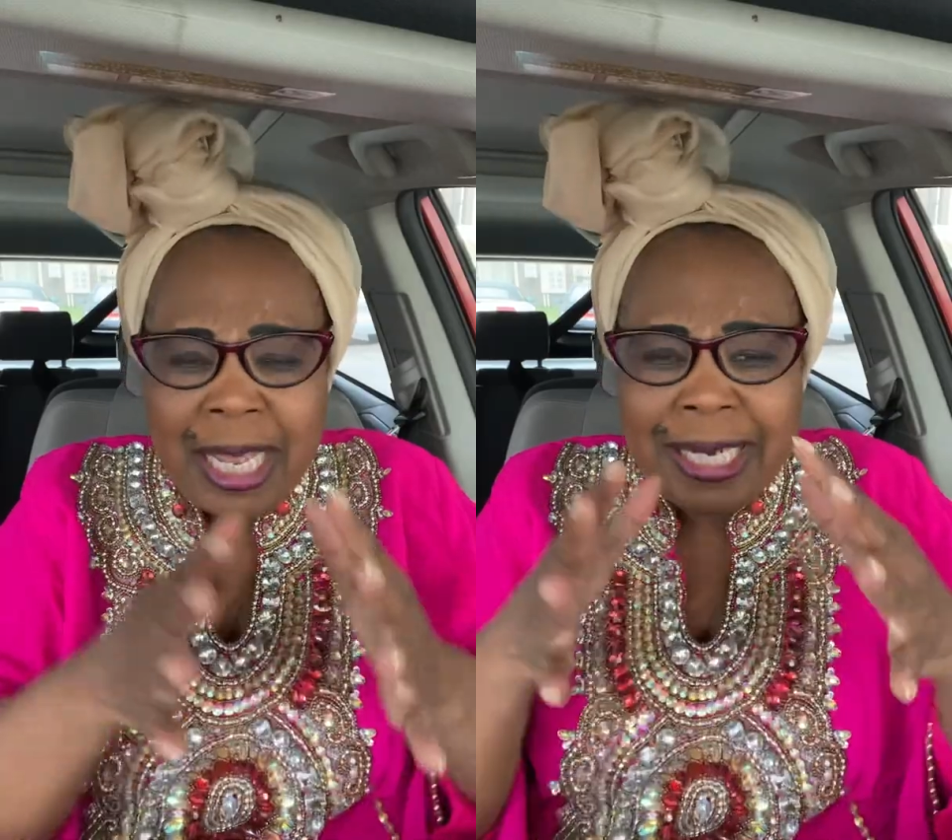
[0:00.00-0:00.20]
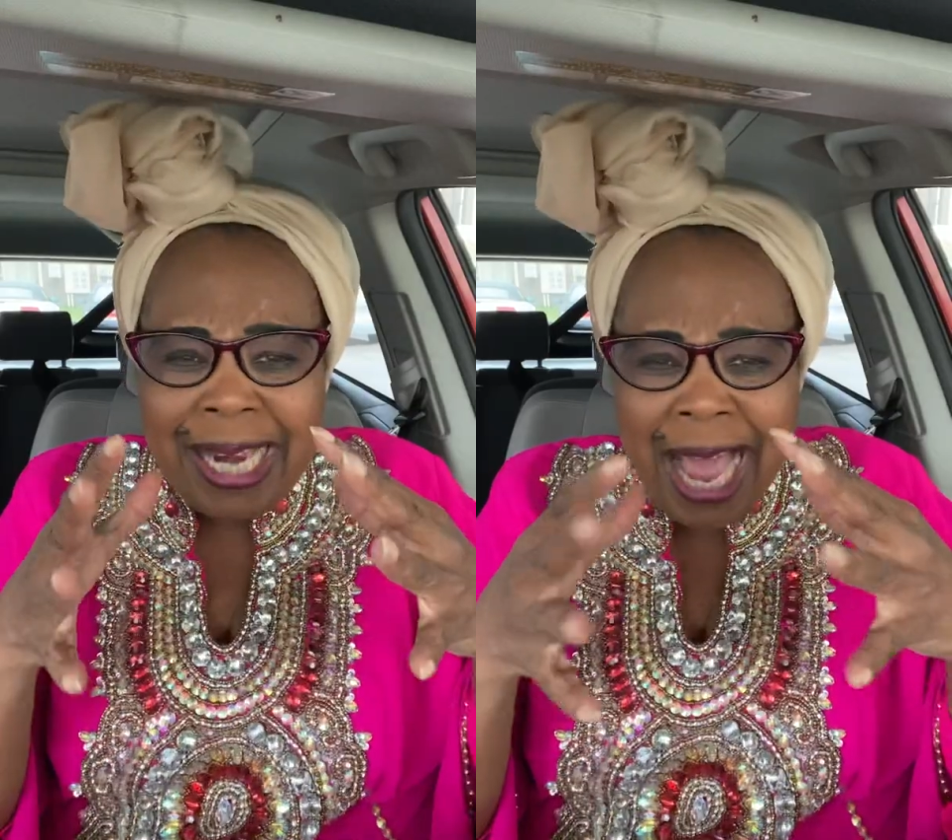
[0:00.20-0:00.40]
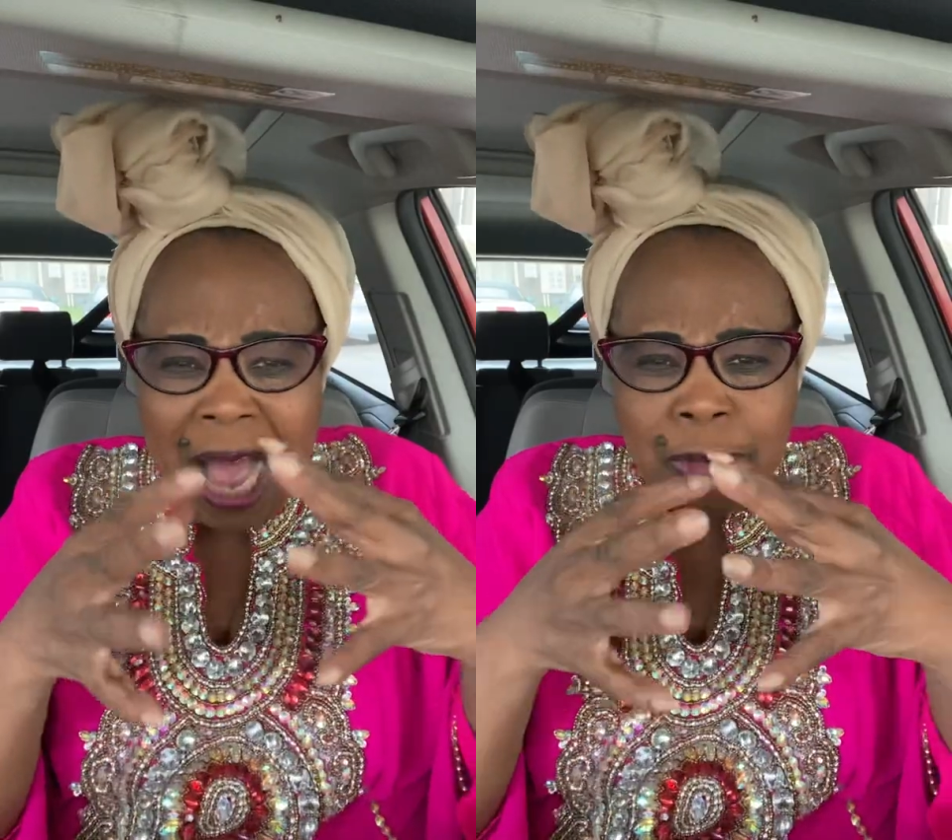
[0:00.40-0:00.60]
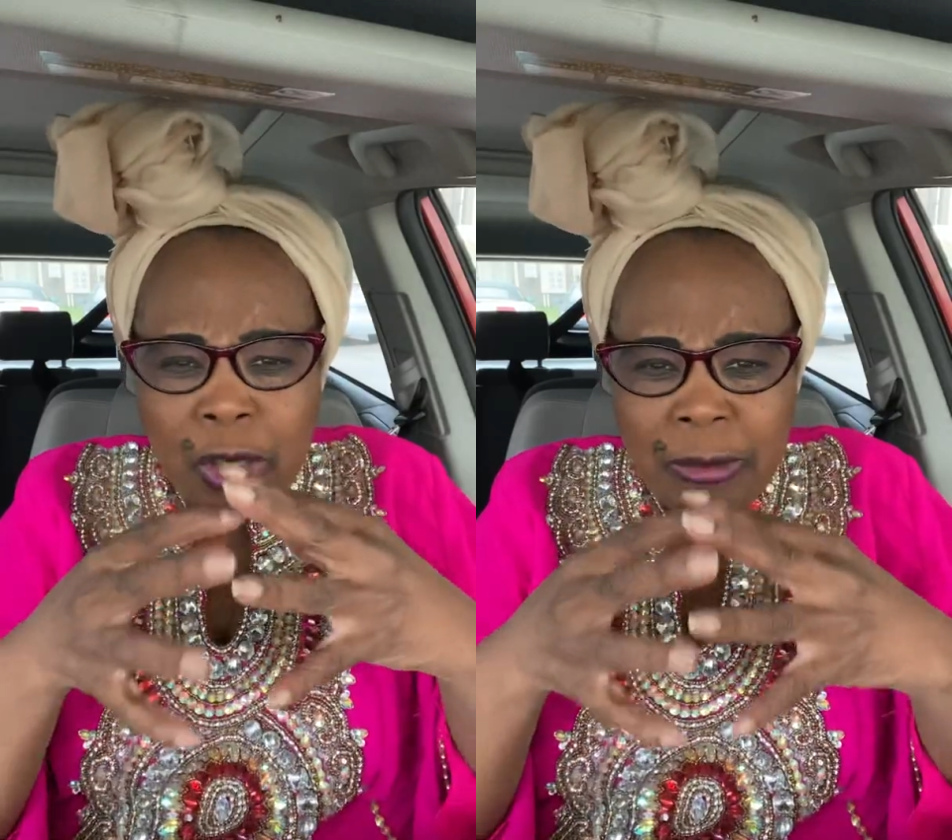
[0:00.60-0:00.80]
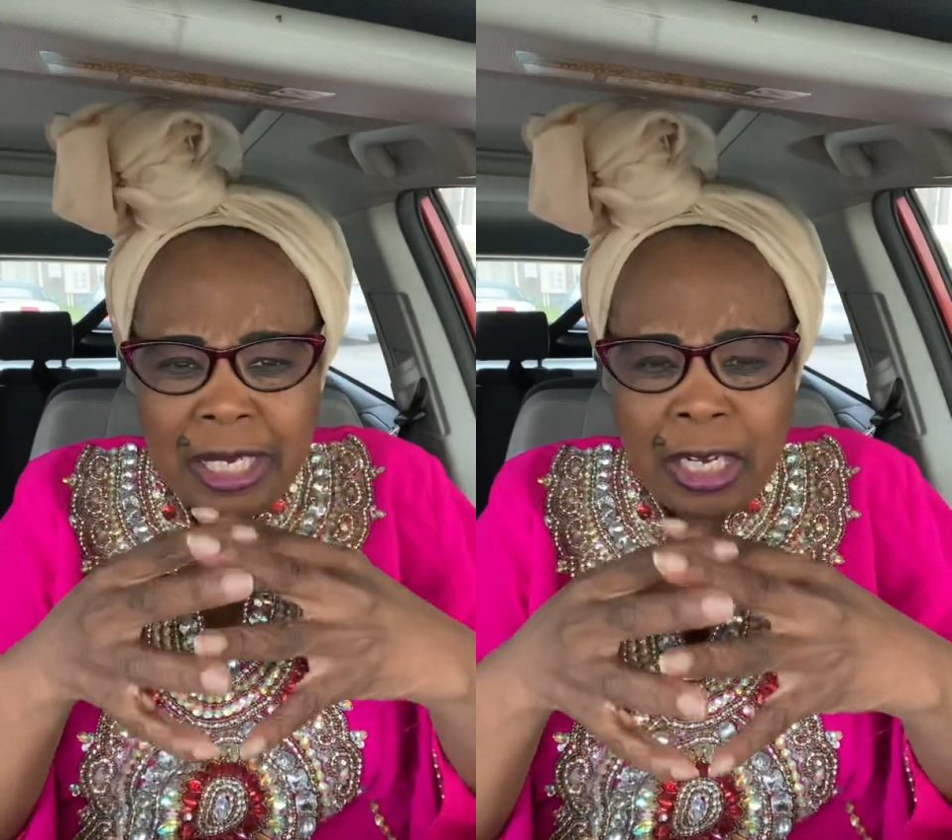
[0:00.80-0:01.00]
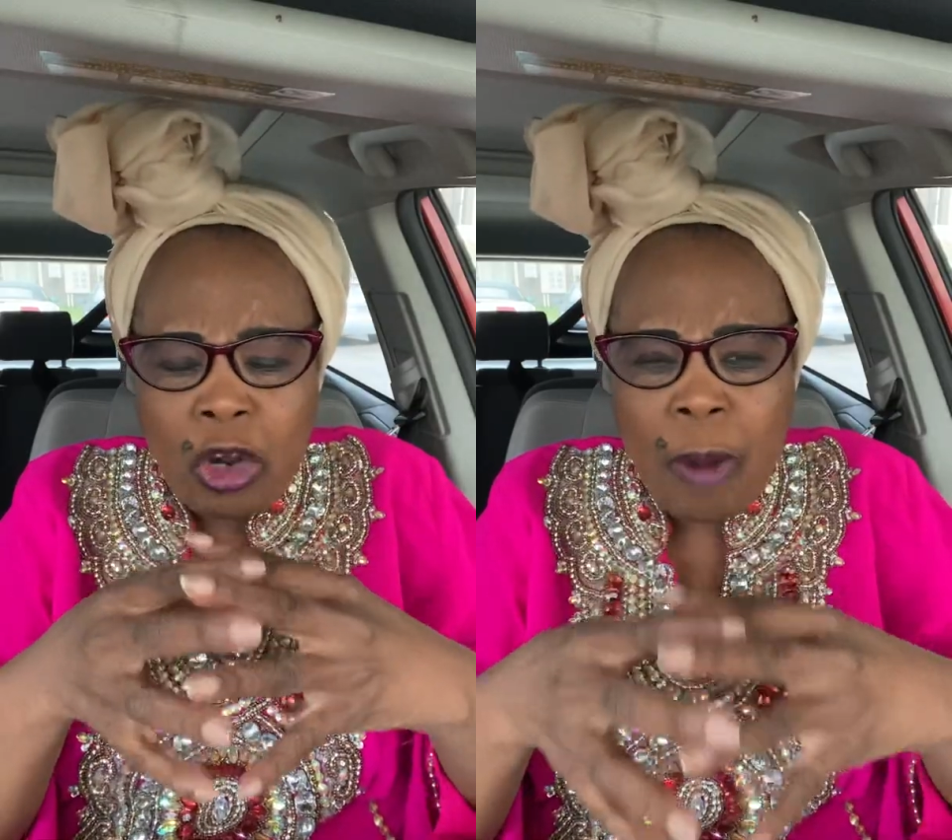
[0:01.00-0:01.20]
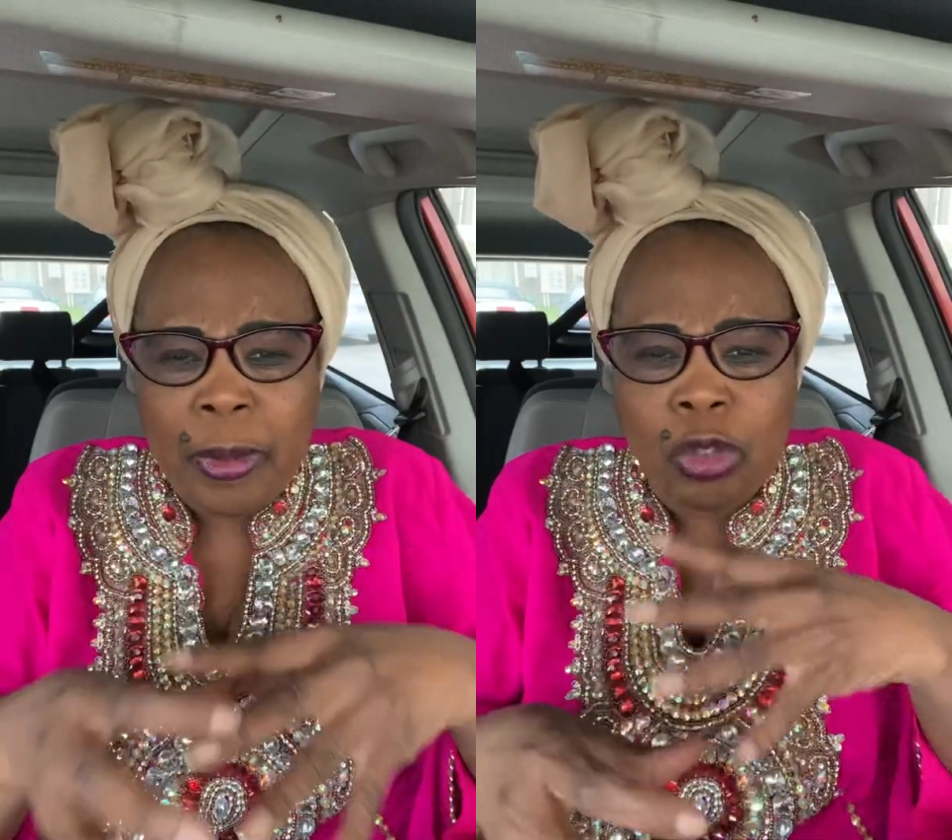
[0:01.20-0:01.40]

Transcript: They have something in common,